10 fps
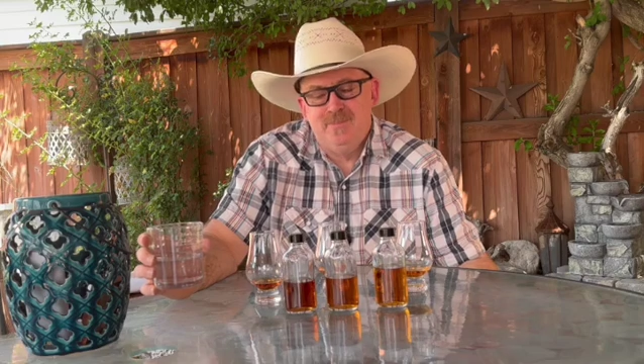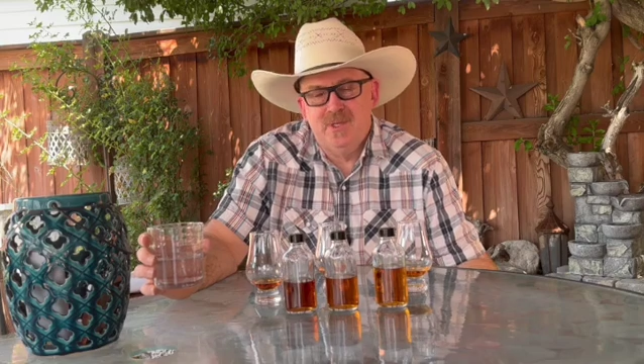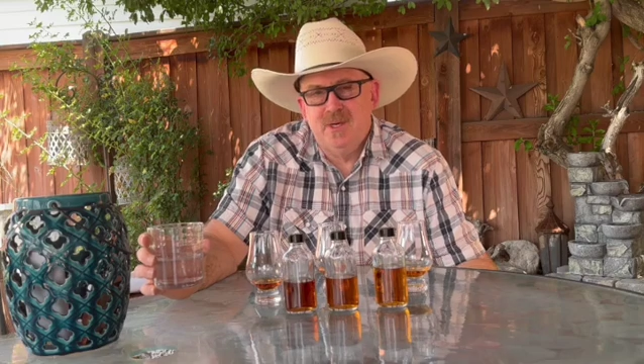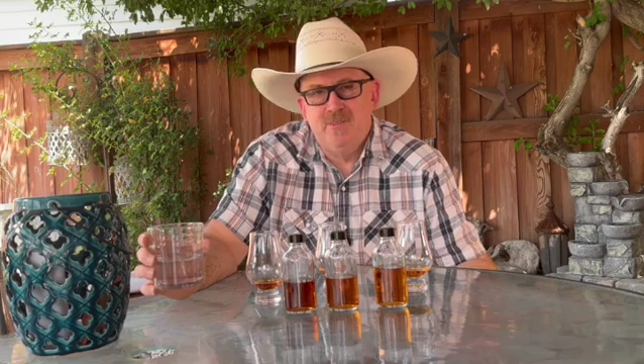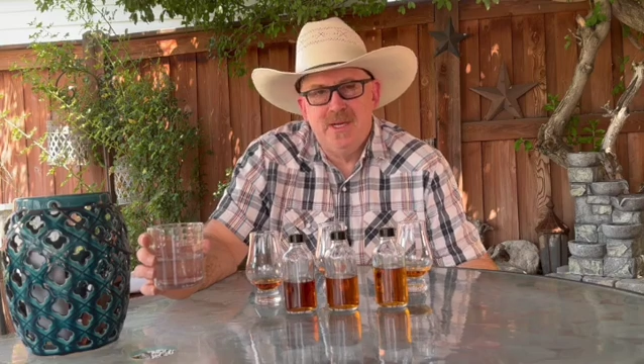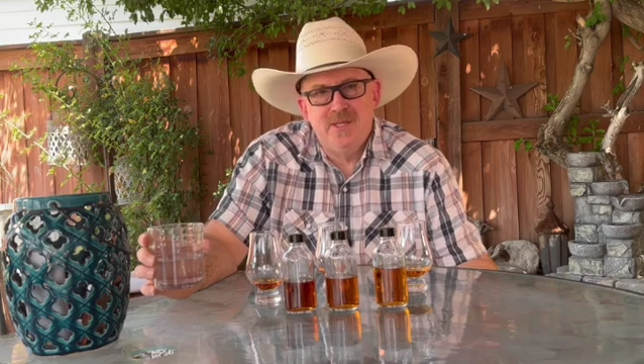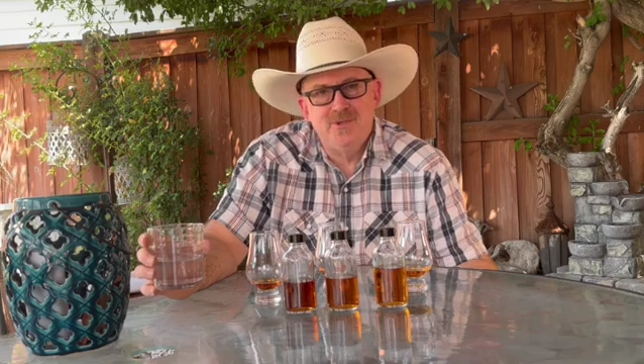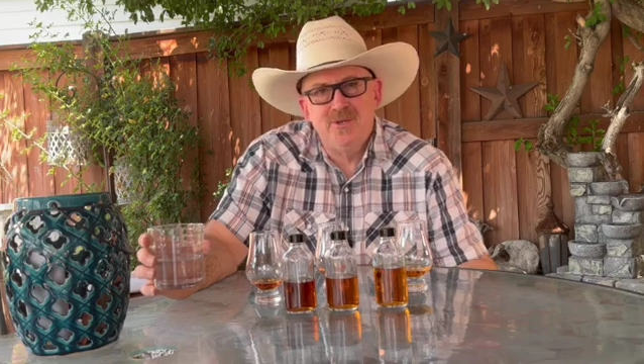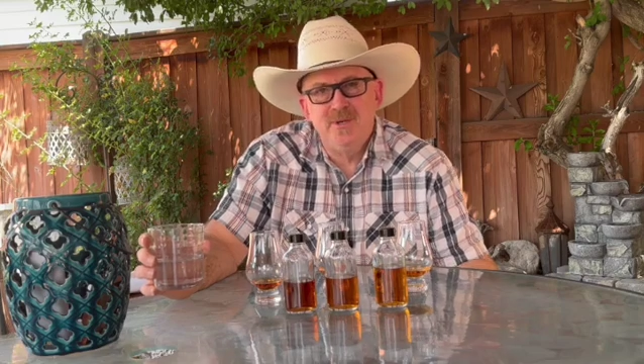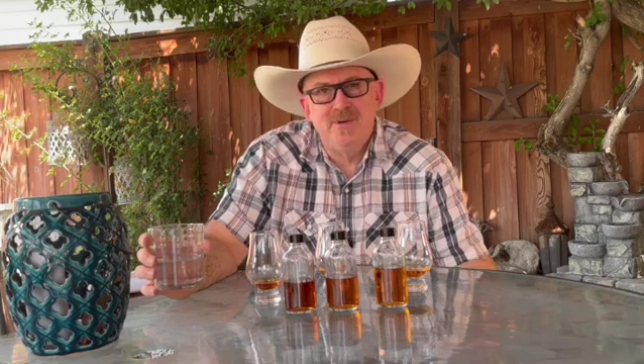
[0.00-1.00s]
Our
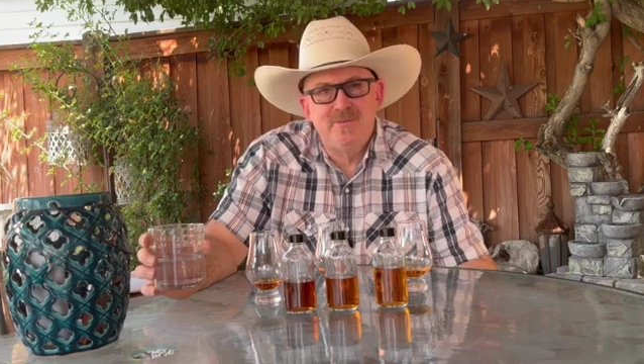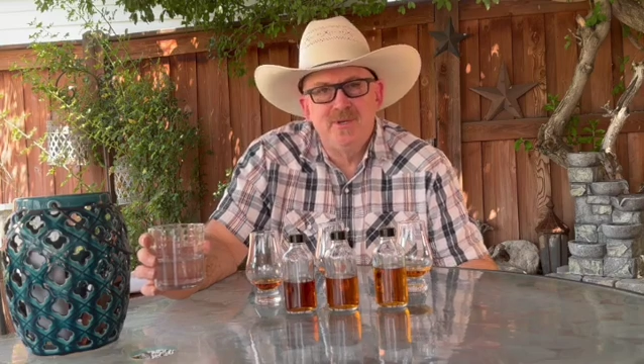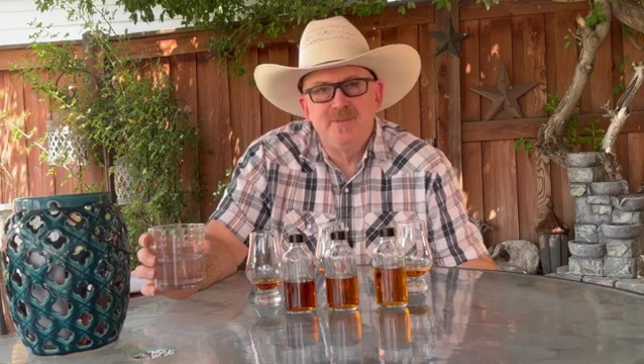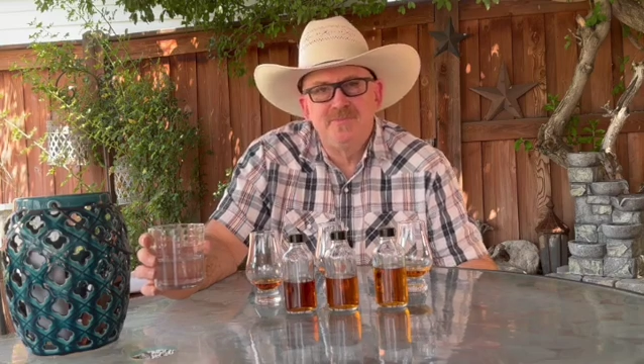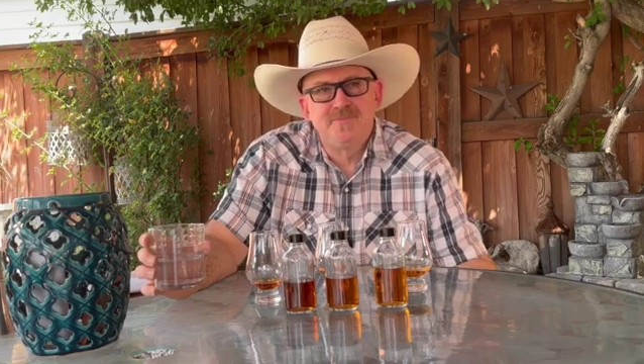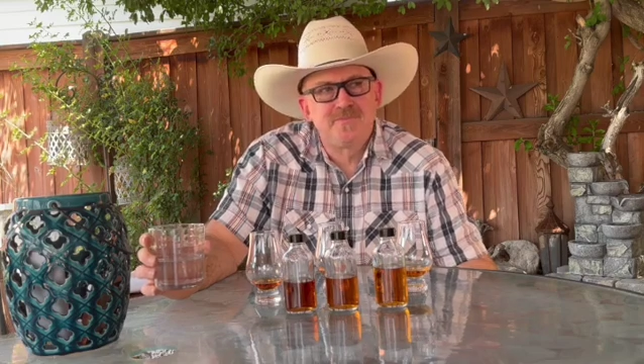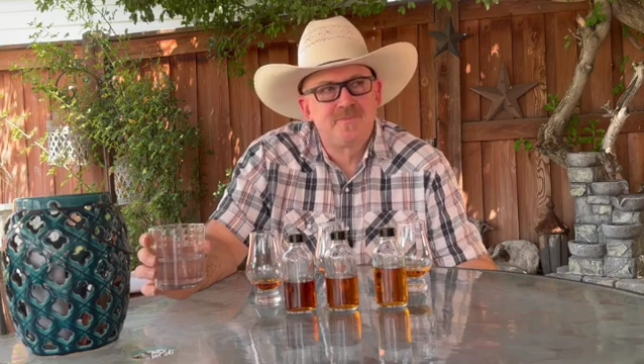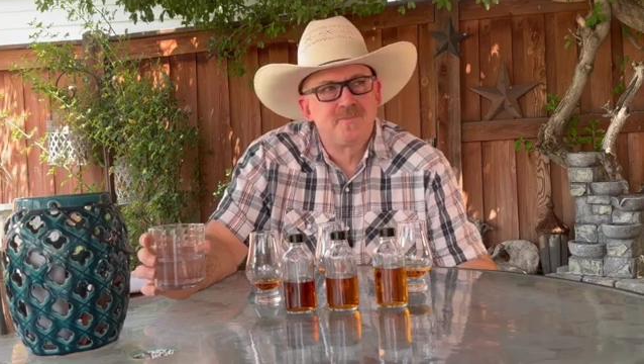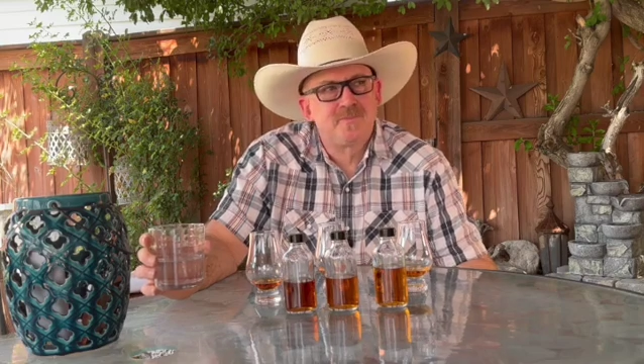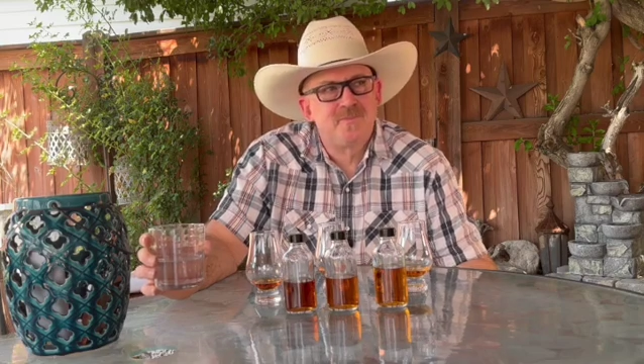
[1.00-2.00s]
palates are different.
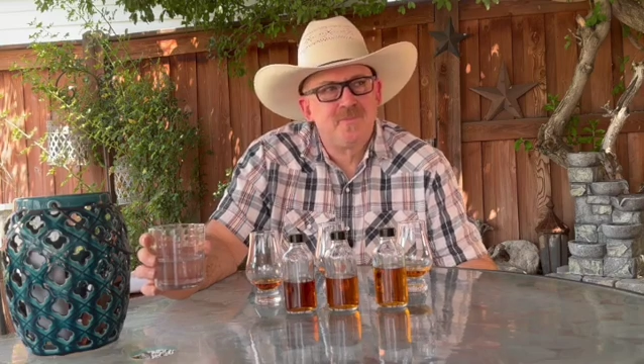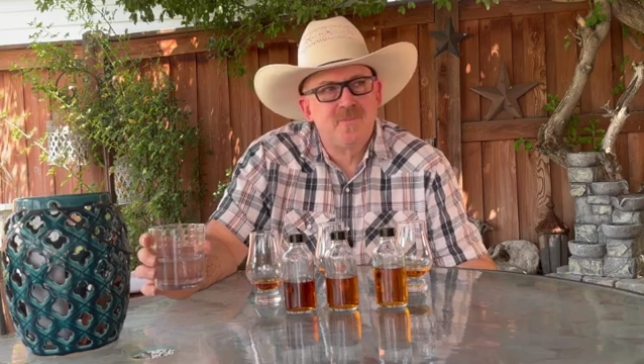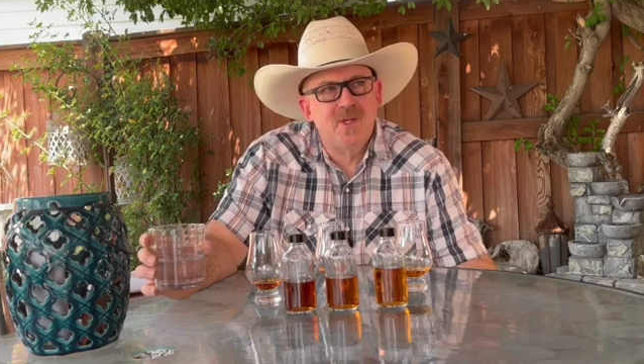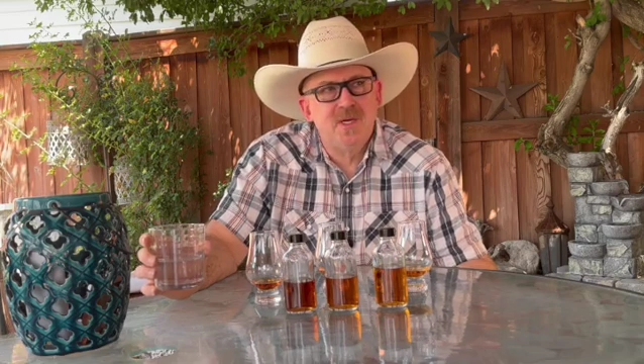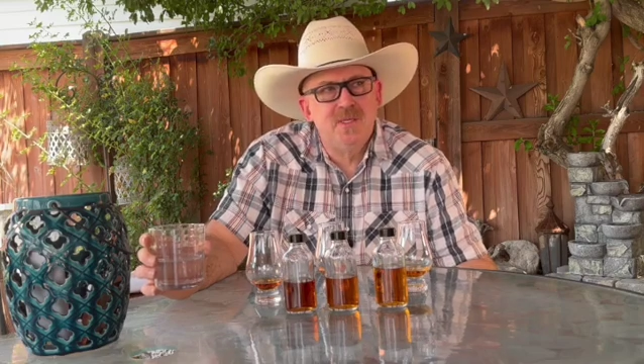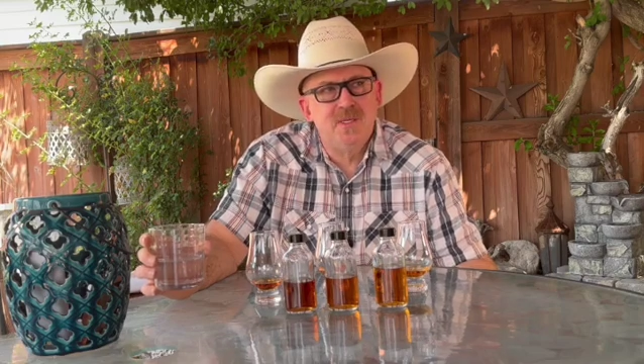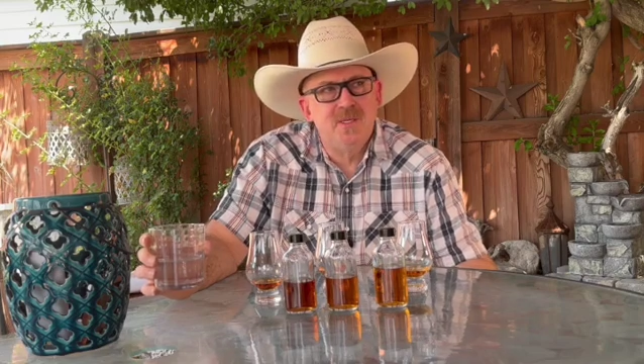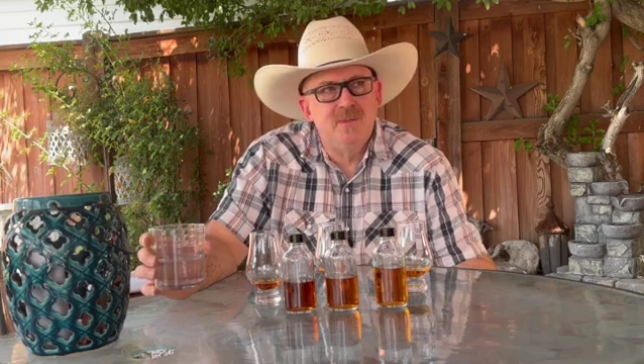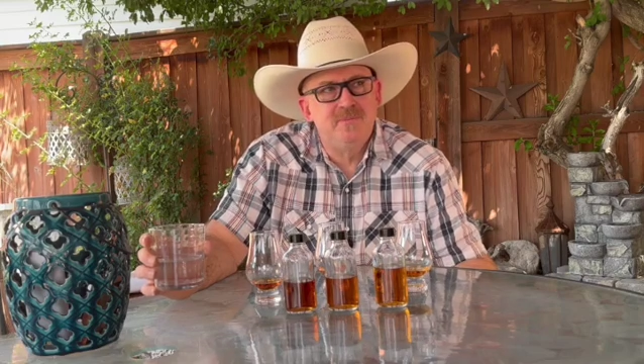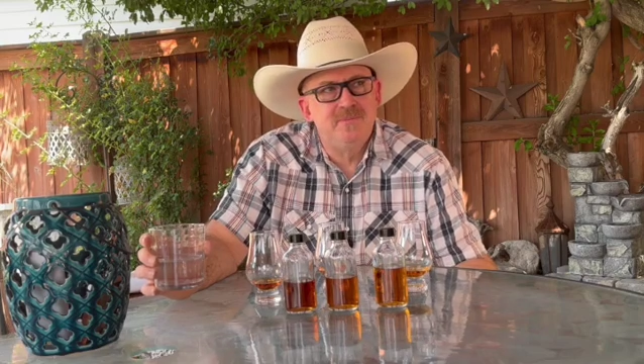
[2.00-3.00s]

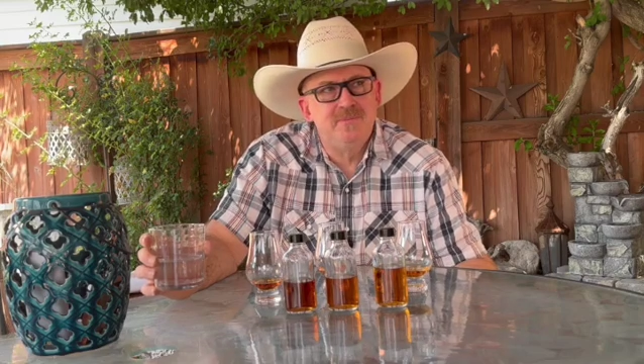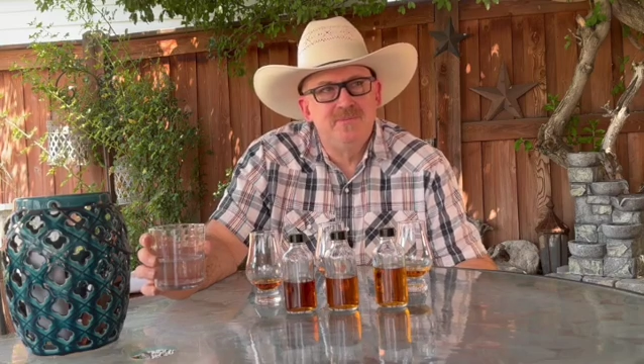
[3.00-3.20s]
Um,